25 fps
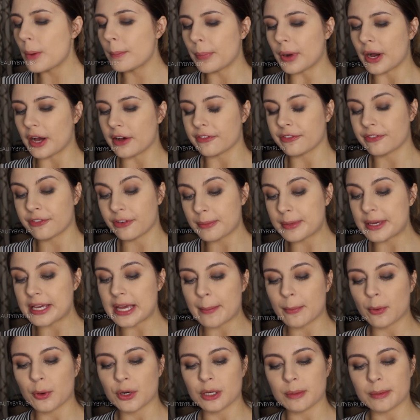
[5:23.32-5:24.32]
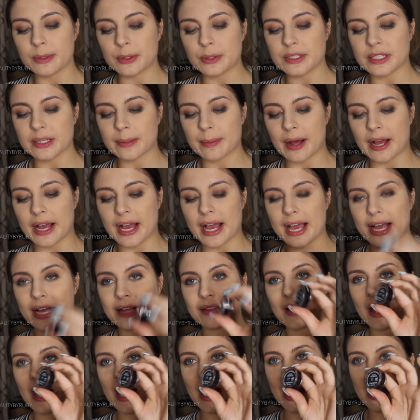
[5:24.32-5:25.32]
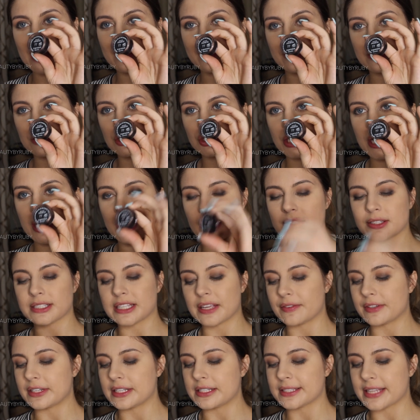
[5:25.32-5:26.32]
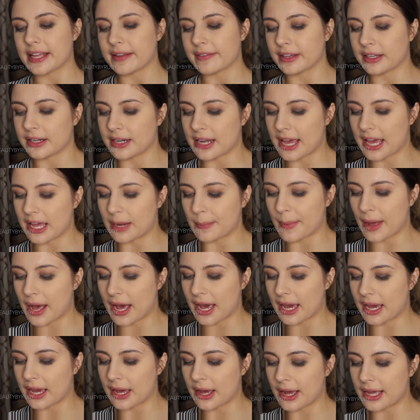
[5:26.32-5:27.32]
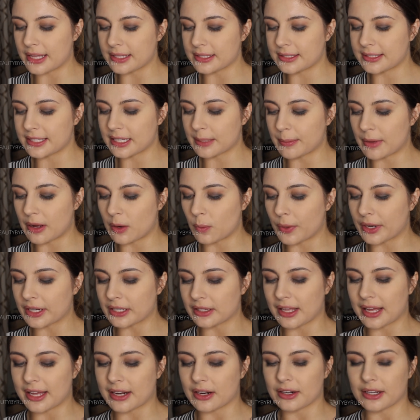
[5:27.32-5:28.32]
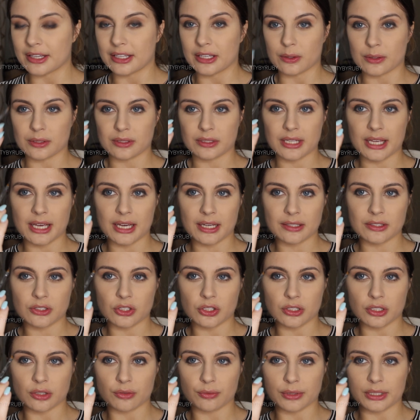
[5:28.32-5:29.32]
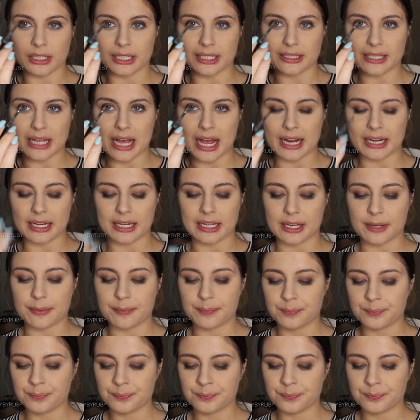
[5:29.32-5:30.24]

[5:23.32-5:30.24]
But for me, I'm going to be using my Ingla Eyeliner Gel 77 and my Sigma Winged Liner EO6, just a really tiny